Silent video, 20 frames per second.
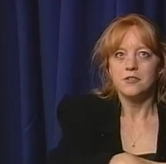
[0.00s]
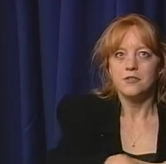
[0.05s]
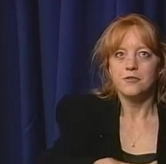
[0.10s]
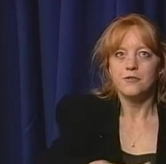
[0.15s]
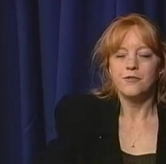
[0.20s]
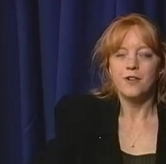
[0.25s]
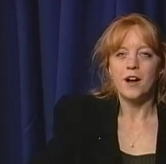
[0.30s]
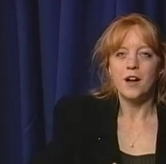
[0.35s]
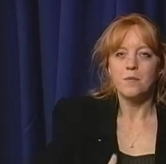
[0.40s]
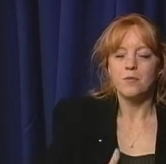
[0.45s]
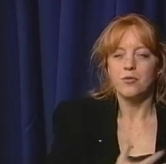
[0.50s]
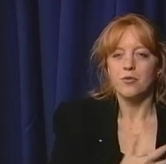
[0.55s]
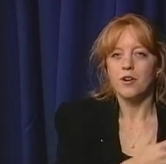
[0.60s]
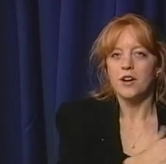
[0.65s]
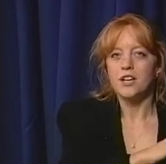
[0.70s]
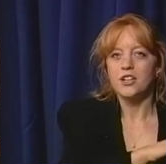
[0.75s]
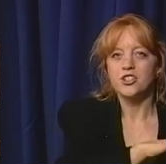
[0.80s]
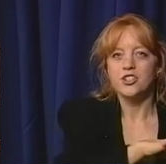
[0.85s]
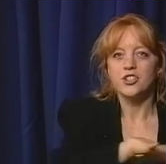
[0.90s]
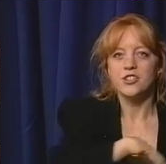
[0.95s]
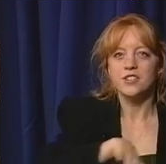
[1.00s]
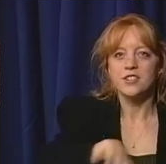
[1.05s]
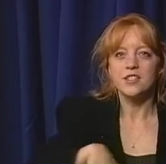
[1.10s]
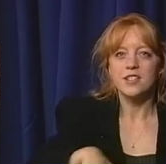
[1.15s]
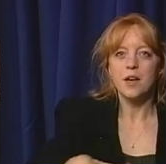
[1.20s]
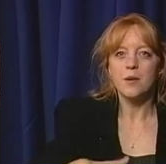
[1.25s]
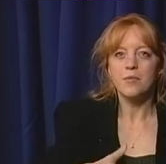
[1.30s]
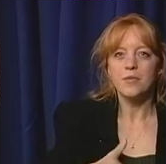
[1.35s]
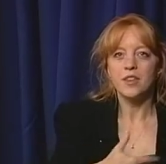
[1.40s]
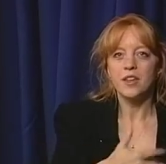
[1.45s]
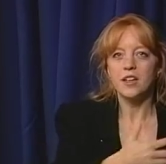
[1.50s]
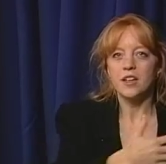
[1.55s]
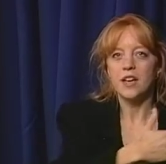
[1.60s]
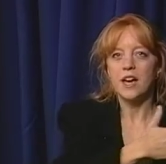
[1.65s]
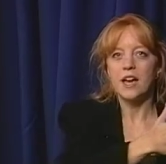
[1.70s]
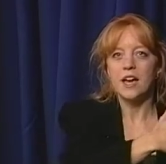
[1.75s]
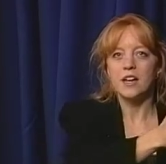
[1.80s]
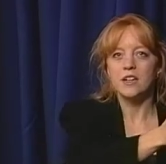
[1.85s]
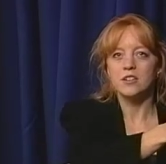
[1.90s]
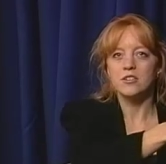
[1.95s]
vibration, something,
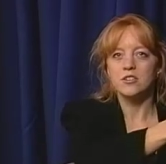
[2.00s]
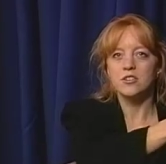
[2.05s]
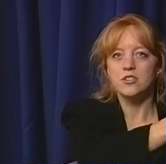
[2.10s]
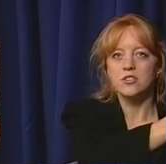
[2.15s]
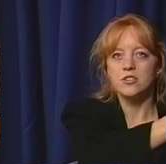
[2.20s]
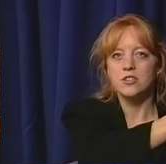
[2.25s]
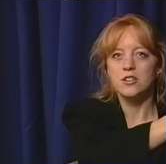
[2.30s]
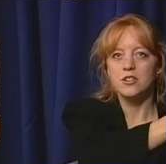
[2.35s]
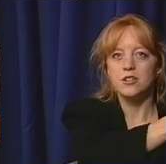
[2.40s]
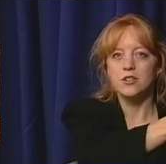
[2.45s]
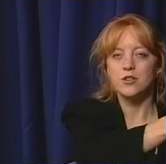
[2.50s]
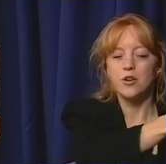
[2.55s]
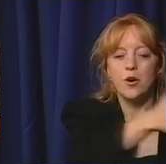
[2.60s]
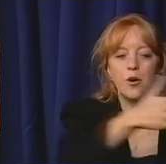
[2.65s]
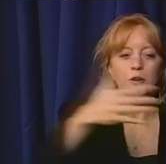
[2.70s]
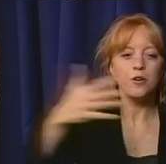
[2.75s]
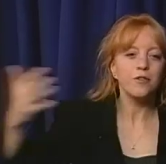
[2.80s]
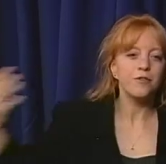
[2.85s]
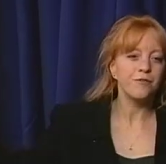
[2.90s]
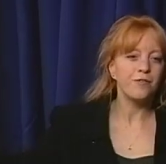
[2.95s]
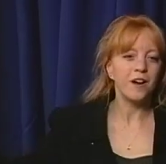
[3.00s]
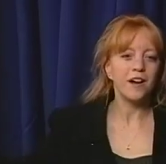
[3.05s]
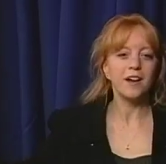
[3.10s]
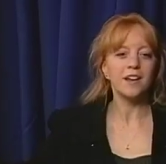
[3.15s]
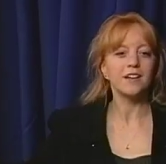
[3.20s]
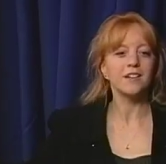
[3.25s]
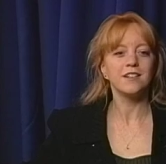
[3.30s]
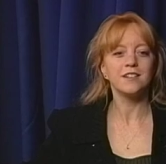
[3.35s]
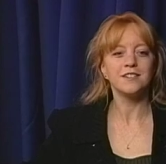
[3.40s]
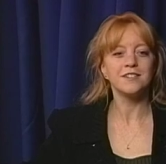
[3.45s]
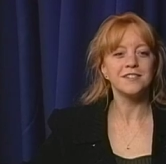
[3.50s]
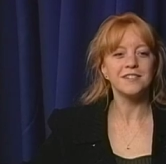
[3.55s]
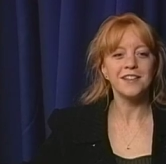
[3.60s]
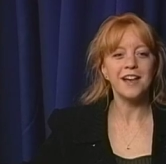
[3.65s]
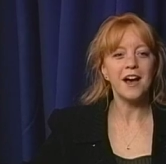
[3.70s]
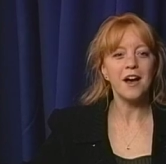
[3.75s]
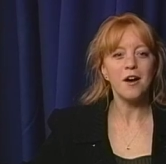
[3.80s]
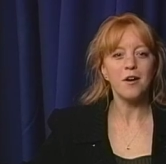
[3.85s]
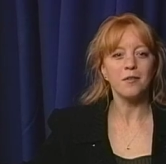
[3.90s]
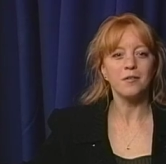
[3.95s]
and codify it in
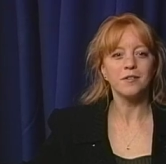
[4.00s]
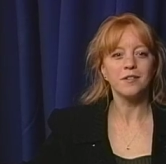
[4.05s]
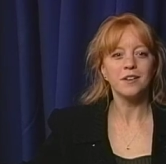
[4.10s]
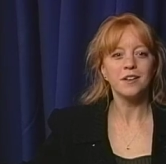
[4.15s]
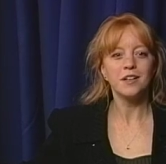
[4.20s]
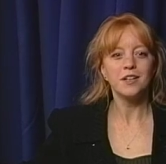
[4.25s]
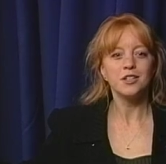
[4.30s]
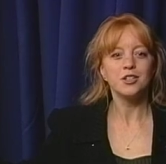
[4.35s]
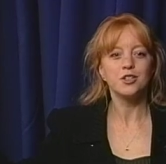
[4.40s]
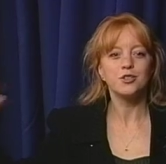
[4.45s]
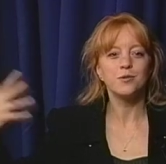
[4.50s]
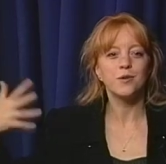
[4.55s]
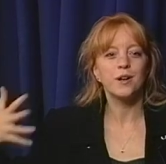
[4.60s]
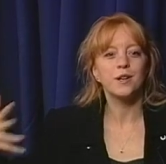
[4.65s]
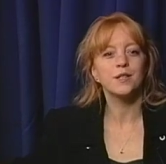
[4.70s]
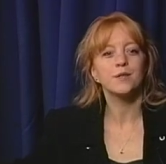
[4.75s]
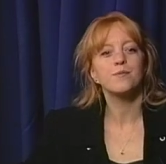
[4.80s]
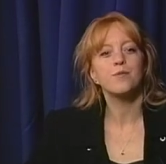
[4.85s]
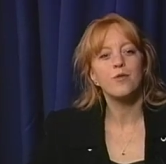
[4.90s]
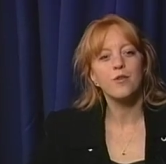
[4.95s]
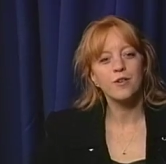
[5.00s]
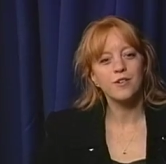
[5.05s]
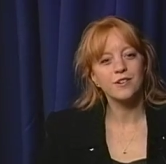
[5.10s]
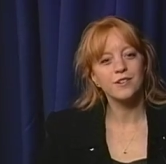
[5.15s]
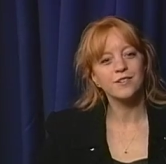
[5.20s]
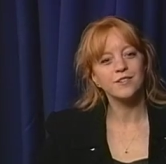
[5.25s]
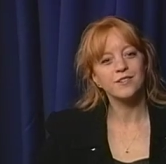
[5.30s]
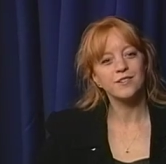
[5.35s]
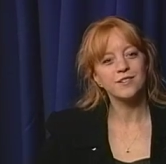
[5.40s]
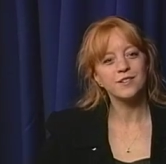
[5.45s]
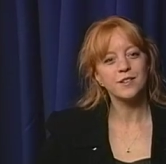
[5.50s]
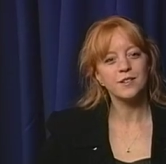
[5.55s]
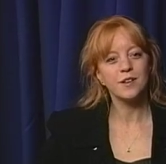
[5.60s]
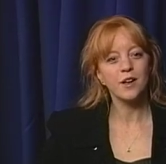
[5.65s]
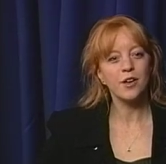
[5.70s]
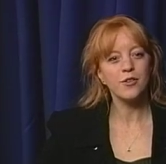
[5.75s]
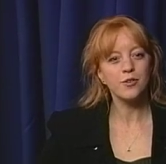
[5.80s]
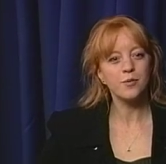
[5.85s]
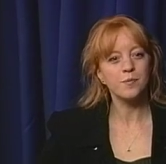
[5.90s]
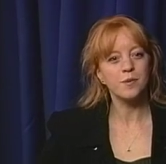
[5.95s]
sound to transport
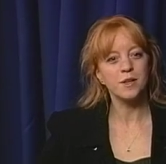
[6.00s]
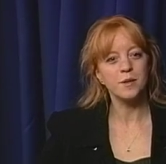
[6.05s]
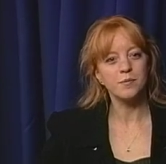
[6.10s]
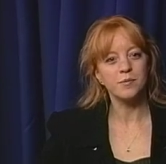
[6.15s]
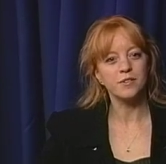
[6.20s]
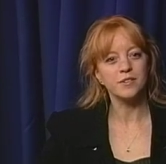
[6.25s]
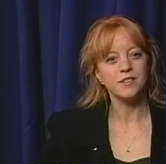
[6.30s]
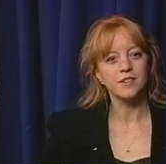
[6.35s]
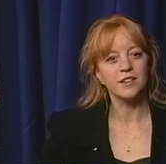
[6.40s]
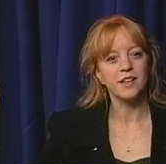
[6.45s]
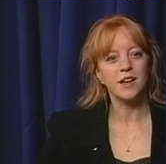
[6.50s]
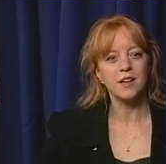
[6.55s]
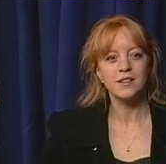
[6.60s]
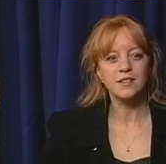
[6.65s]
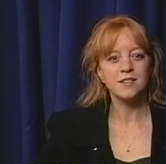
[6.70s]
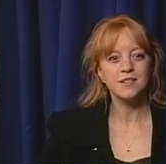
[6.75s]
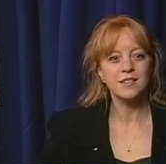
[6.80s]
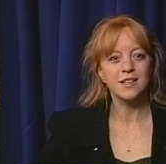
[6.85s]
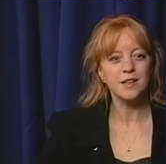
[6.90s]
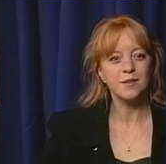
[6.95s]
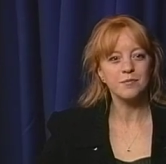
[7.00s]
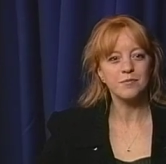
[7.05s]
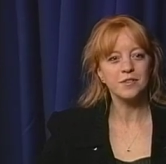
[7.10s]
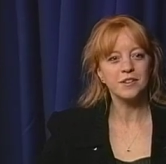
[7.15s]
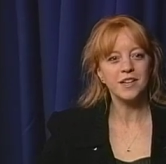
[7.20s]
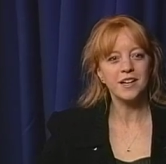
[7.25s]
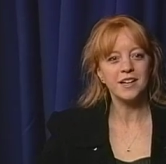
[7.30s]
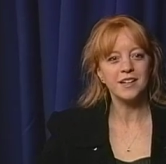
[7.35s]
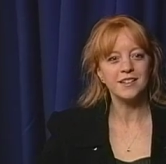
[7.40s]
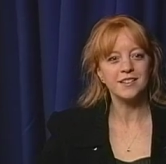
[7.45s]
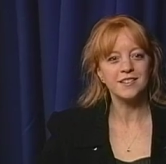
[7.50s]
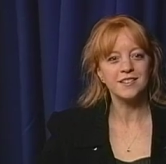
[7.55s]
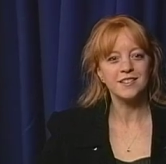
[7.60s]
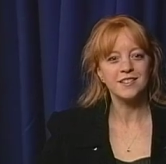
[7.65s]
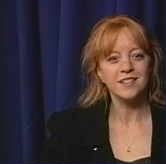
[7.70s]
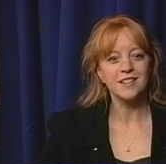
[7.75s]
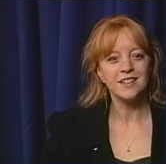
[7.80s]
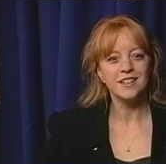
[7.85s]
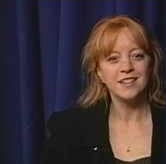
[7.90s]
other people to that same place.